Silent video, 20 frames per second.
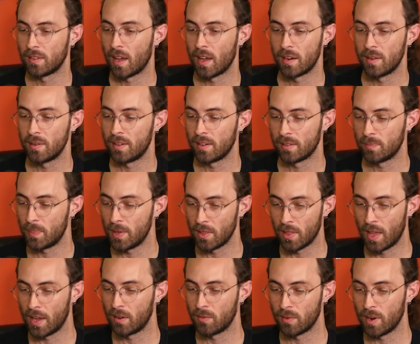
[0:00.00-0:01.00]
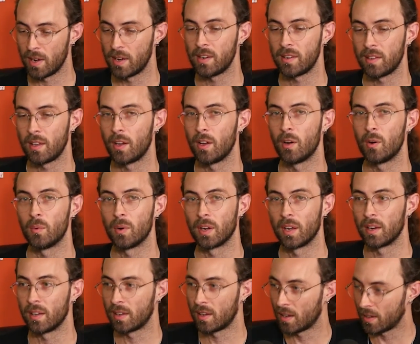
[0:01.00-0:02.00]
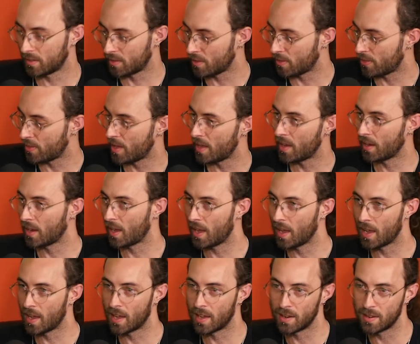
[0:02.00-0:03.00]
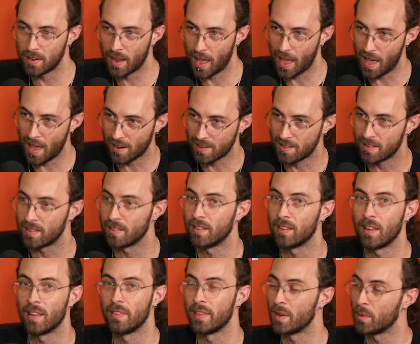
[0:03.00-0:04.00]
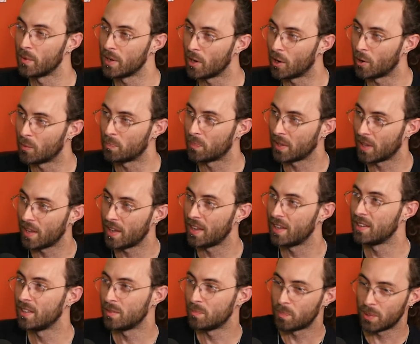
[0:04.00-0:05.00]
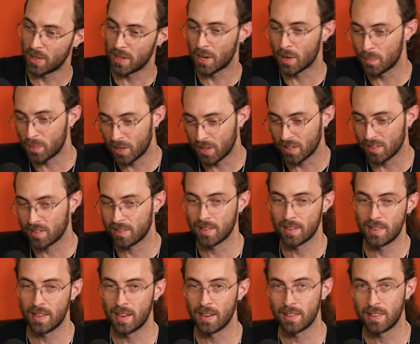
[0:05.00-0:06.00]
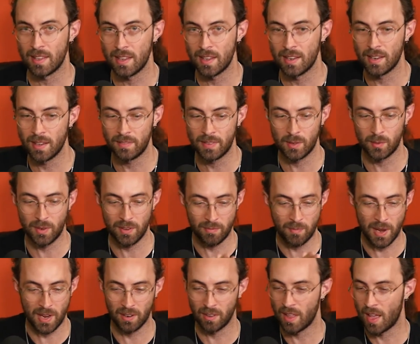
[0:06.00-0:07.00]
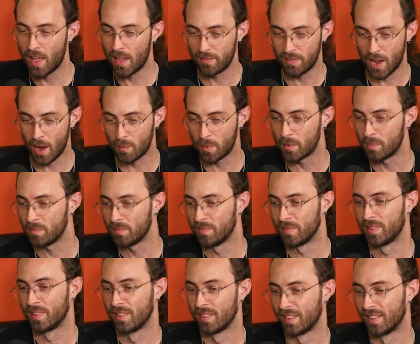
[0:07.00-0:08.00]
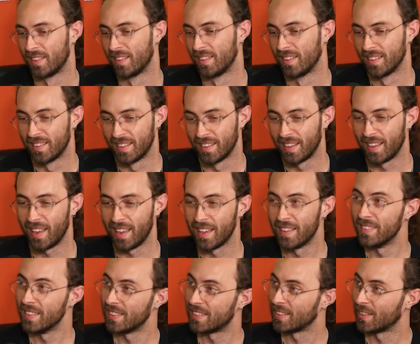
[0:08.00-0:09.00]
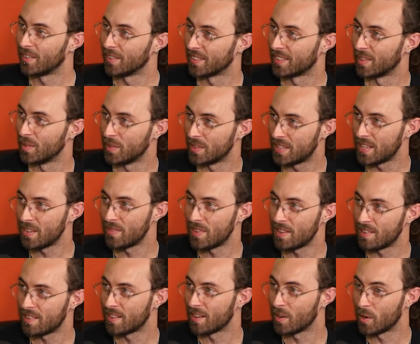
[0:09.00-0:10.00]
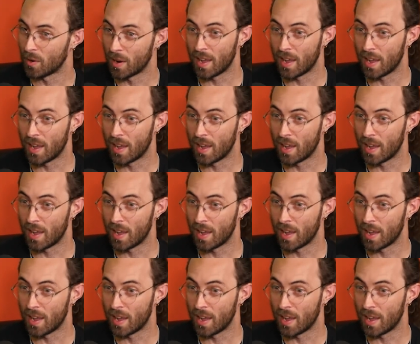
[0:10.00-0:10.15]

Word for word: got to just be like ready to go. We're gonna cut the thing and action, and then we all play and play our parts, and then at the end of it, we've made a live album. Yeah. And it's also a TV show,